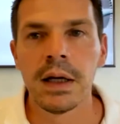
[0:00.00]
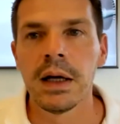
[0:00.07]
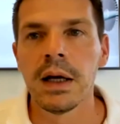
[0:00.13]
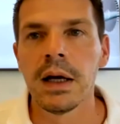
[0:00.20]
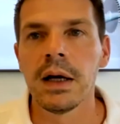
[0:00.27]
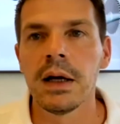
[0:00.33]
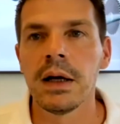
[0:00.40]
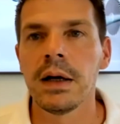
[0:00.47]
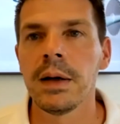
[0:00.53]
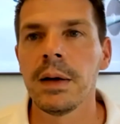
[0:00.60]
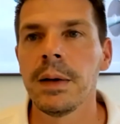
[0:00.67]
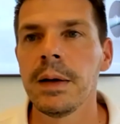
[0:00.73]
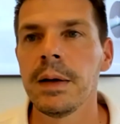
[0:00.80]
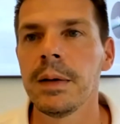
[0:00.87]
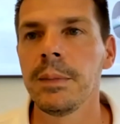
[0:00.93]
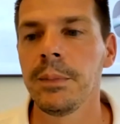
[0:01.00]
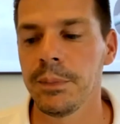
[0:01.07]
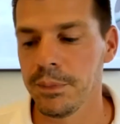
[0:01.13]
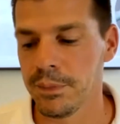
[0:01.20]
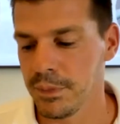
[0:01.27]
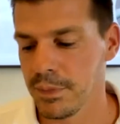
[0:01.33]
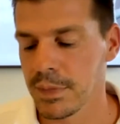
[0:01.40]
Let
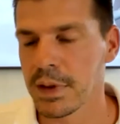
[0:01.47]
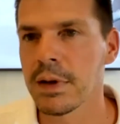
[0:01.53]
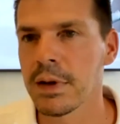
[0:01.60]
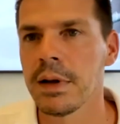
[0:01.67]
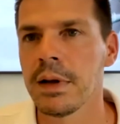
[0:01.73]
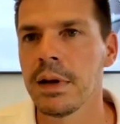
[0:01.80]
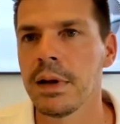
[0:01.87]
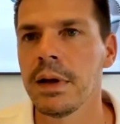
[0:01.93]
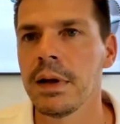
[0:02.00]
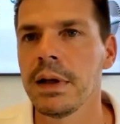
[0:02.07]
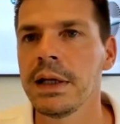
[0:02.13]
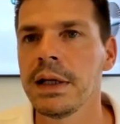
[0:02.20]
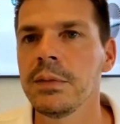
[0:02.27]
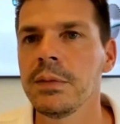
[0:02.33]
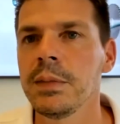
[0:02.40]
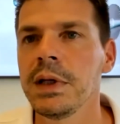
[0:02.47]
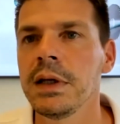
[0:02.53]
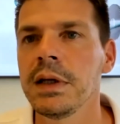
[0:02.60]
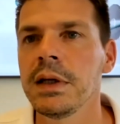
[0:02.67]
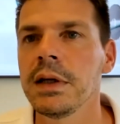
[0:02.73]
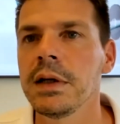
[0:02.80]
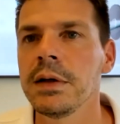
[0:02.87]
me
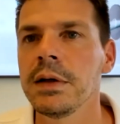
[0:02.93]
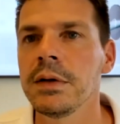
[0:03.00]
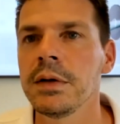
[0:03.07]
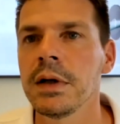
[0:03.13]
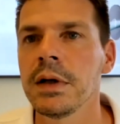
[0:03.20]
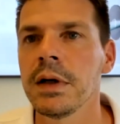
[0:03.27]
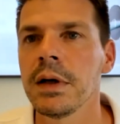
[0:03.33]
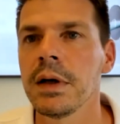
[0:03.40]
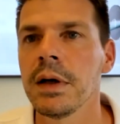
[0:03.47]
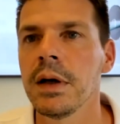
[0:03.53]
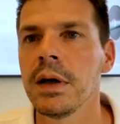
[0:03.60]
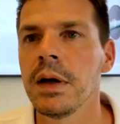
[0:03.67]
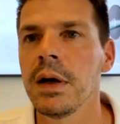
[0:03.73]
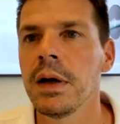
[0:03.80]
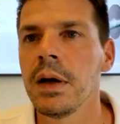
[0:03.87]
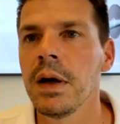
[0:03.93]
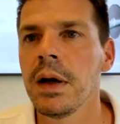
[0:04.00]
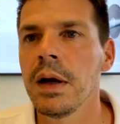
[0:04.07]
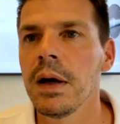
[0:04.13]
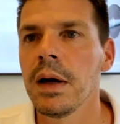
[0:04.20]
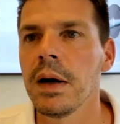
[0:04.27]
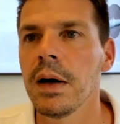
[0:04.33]
hear.
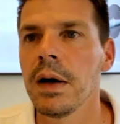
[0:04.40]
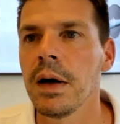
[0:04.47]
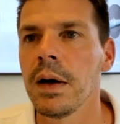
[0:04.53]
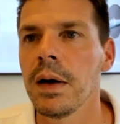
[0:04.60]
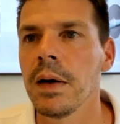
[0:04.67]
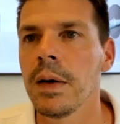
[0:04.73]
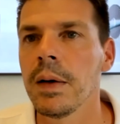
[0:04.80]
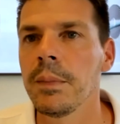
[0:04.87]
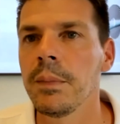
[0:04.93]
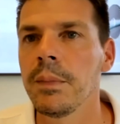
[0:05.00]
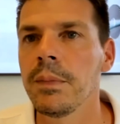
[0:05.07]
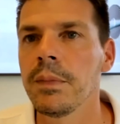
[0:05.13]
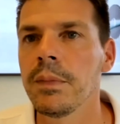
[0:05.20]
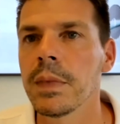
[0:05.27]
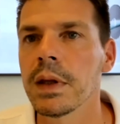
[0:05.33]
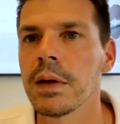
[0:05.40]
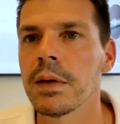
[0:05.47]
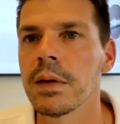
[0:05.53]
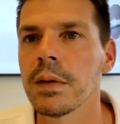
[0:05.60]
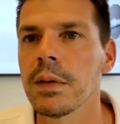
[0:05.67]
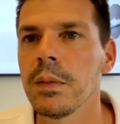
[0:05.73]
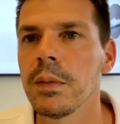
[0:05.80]
I
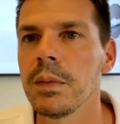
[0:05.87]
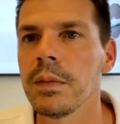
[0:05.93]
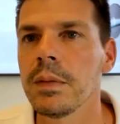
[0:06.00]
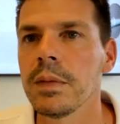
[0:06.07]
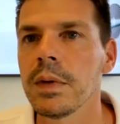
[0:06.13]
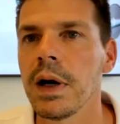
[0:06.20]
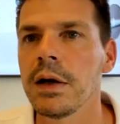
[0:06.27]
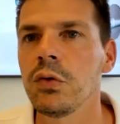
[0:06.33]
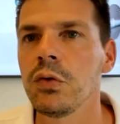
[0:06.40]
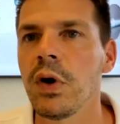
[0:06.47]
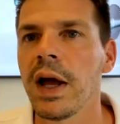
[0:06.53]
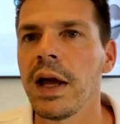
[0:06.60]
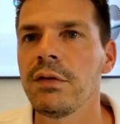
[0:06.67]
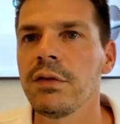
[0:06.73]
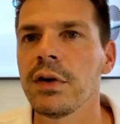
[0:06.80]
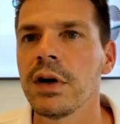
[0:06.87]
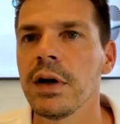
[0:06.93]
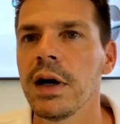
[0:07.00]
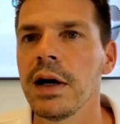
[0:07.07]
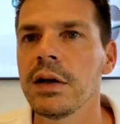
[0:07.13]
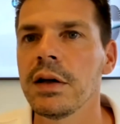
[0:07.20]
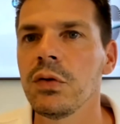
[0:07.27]
do have
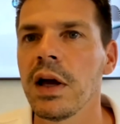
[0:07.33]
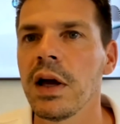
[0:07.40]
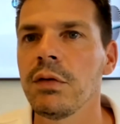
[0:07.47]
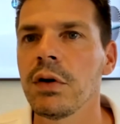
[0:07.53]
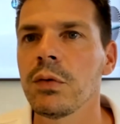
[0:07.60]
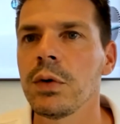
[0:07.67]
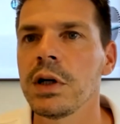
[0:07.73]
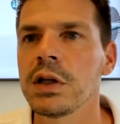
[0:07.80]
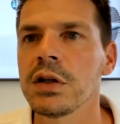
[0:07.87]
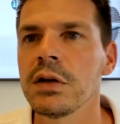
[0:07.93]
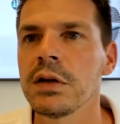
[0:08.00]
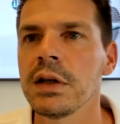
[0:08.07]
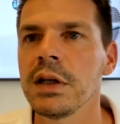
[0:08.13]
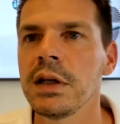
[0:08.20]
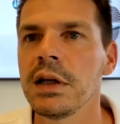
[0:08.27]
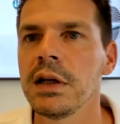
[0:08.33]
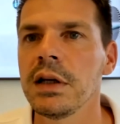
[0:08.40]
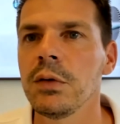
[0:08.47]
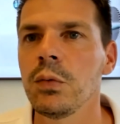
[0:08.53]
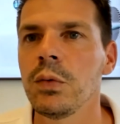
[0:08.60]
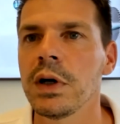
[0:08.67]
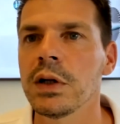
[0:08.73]
a question
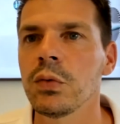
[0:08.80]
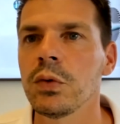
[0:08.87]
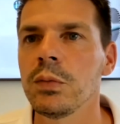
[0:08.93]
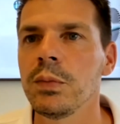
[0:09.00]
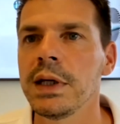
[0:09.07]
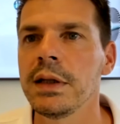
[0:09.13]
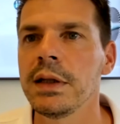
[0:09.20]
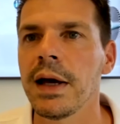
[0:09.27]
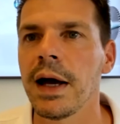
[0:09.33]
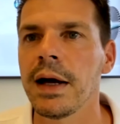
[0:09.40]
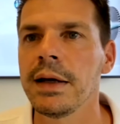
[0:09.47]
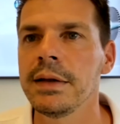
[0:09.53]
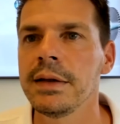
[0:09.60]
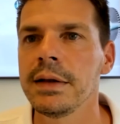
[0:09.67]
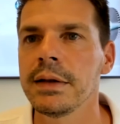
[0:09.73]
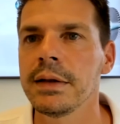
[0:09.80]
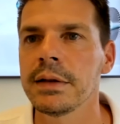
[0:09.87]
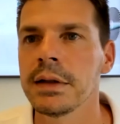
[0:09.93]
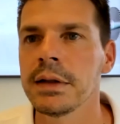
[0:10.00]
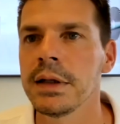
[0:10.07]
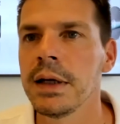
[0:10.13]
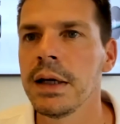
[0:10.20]
here. What would be the
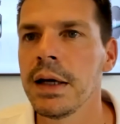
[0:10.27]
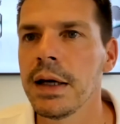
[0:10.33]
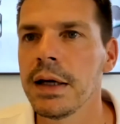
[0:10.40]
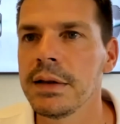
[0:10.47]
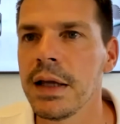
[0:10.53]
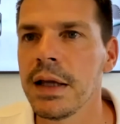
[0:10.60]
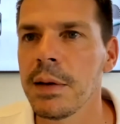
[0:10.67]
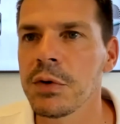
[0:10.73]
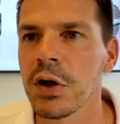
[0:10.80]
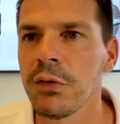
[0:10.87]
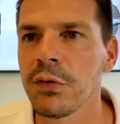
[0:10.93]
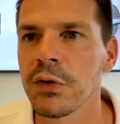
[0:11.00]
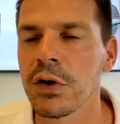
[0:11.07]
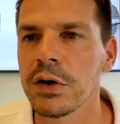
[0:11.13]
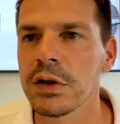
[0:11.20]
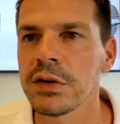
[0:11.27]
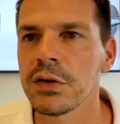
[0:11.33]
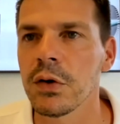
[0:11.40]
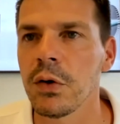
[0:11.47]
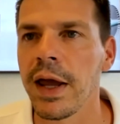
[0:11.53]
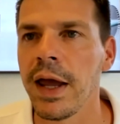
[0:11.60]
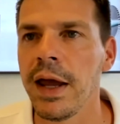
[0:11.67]
ideal depth of cut,
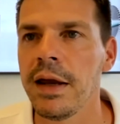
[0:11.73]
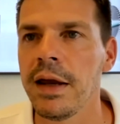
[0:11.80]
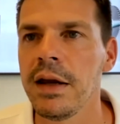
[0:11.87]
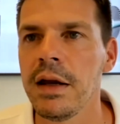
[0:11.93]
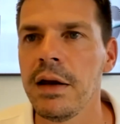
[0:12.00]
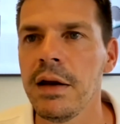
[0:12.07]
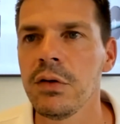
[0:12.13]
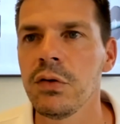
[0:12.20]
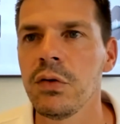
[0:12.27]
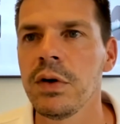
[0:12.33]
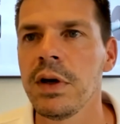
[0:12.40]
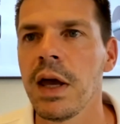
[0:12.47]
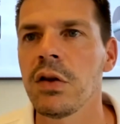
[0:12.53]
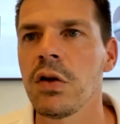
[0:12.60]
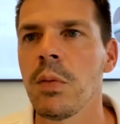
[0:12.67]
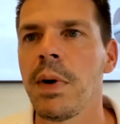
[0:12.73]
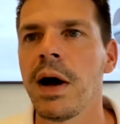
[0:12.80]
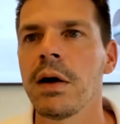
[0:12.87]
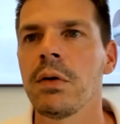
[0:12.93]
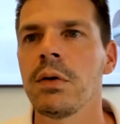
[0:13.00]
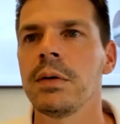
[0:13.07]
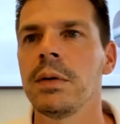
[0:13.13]
so AE, to get a
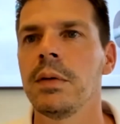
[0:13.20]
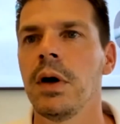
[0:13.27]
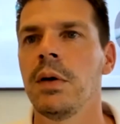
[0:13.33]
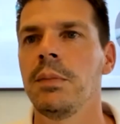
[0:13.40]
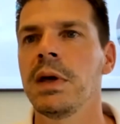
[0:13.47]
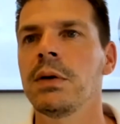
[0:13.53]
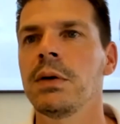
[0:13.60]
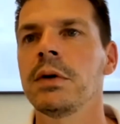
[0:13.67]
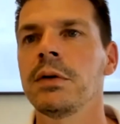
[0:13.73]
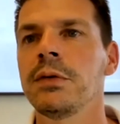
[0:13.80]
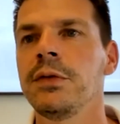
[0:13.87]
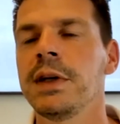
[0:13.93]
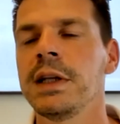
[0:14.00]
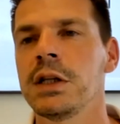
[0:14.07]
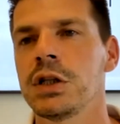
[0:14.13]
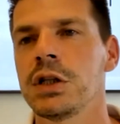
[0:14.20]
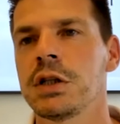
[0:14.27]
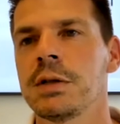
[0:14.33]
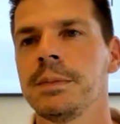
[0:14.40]
mirror finish?